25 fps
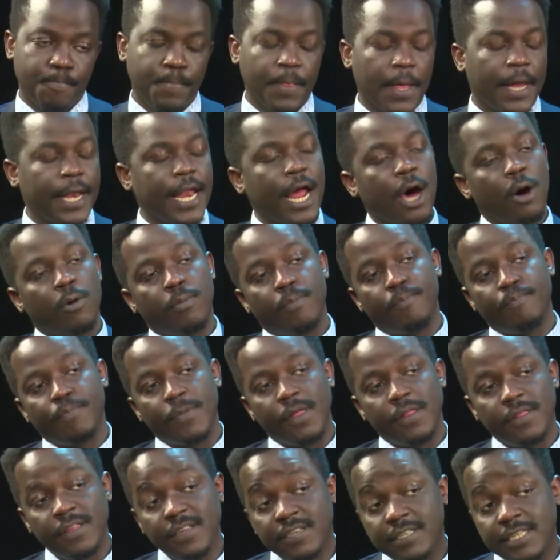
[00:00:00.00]
Now,
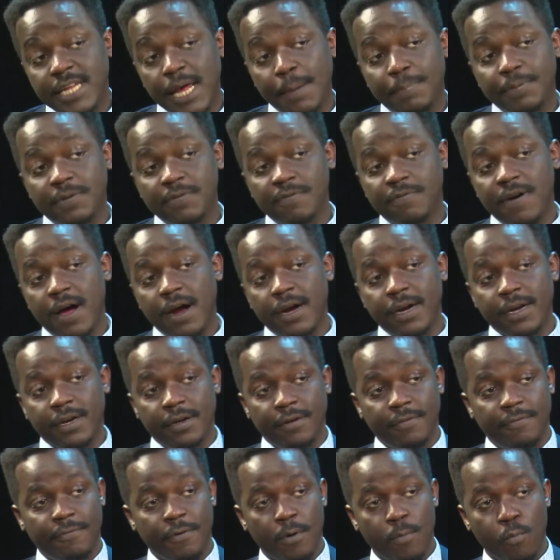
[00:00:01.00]
these steps vary
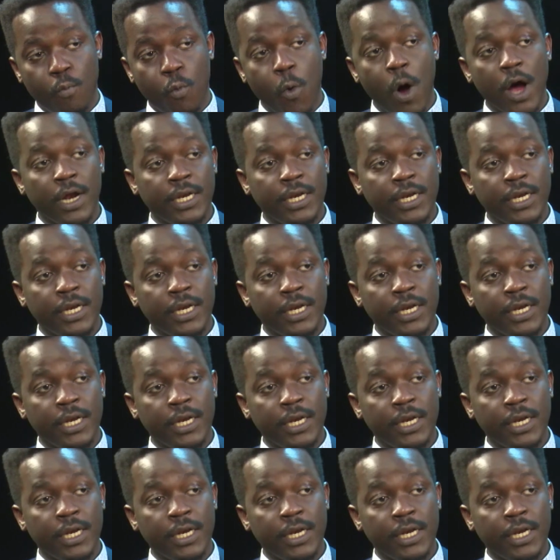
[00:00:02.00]
from one